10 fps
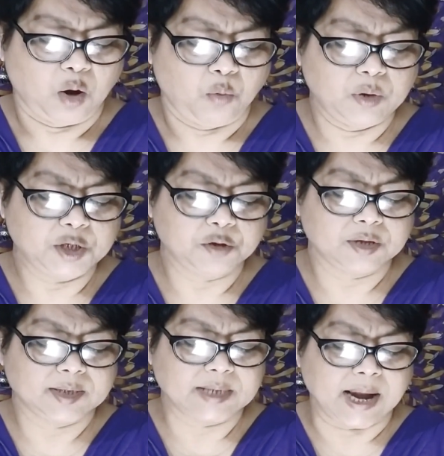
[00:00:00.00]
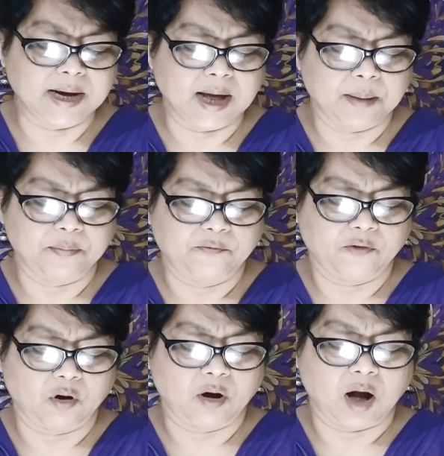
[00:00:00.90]
We should stand up
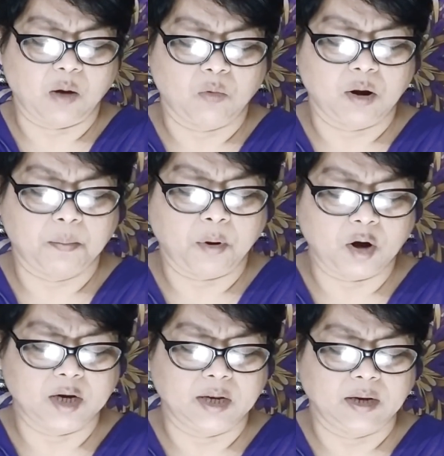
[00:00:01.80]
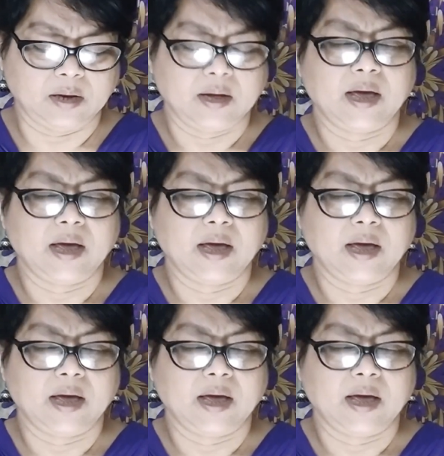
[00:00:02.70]
for our body